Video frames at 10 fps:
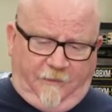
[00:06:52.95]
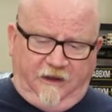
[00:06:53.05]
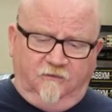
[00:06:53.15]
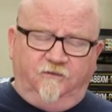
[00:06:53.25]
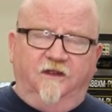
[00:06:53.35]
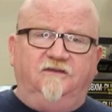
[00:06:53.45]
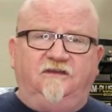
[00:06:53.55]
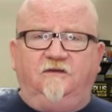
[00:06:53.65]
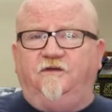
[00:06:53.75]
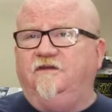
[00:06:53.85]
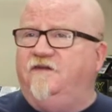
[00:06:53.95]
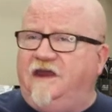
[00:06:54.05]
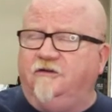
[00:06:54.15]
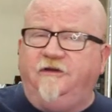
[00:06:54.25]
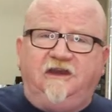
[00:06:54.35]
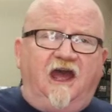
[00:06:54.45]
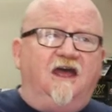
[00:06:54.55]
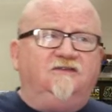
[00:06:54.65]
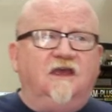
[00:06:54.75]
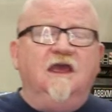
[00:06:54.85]
My good friend Siegfried Vanderwee
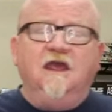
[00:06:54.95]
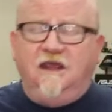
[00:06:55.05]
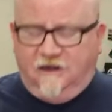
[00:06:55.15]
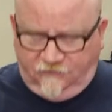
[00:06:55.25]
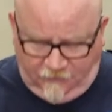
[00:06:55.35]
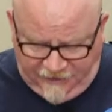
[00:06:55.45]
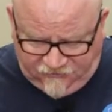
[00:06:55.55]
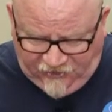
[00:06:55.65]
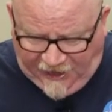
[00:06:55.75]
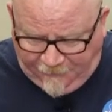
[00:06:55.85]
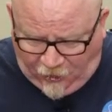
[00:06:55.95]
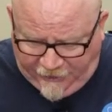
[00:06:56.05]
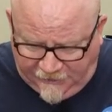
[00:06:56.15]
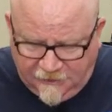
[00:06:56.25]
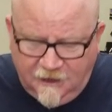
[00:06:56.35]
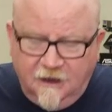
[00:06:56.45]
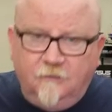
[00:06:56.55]
does. He does a great job on it.